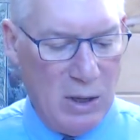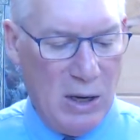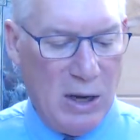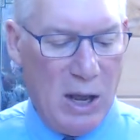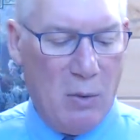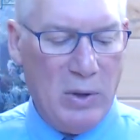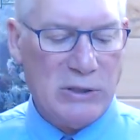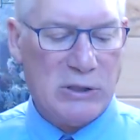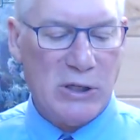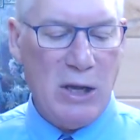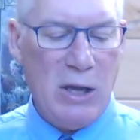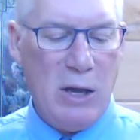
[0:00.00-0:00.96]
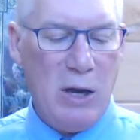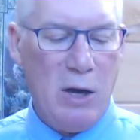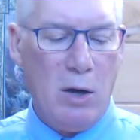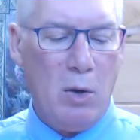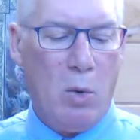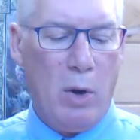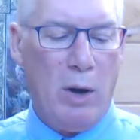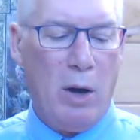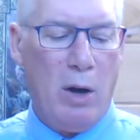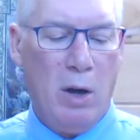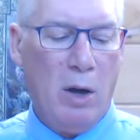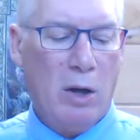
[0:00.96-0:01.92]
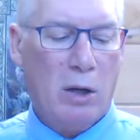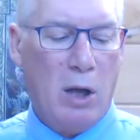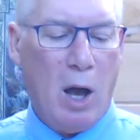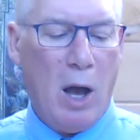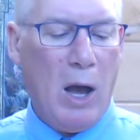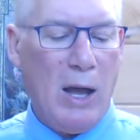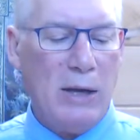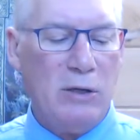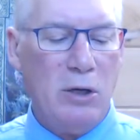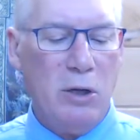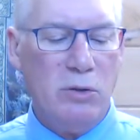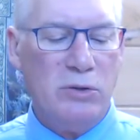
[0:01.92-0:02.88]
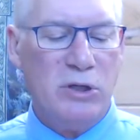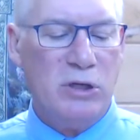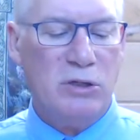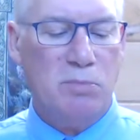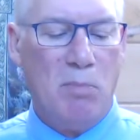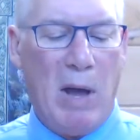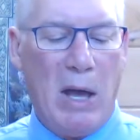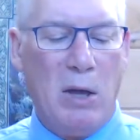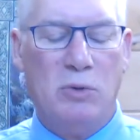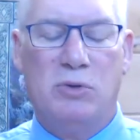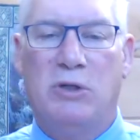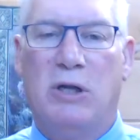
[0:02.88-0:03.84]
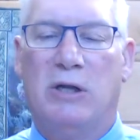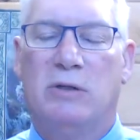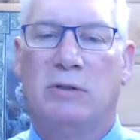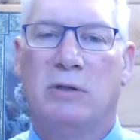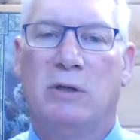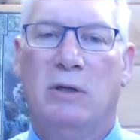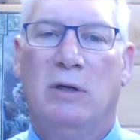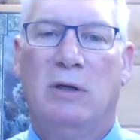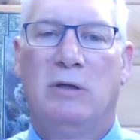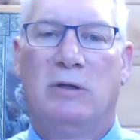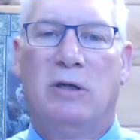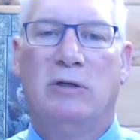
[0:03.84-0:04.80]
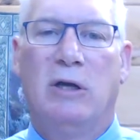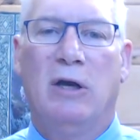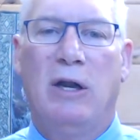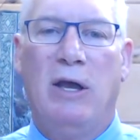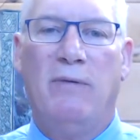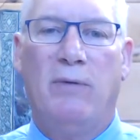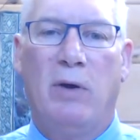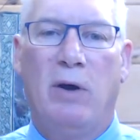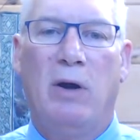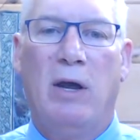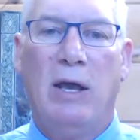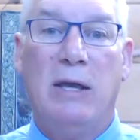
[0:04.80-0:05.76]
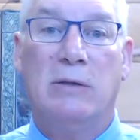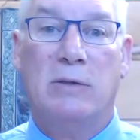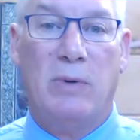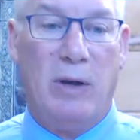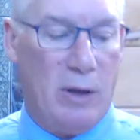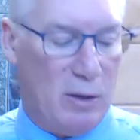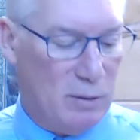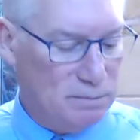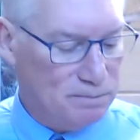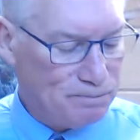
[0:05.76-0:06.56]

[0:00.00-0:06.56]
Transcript: Now we see here where God uses Moses to deliver Israel,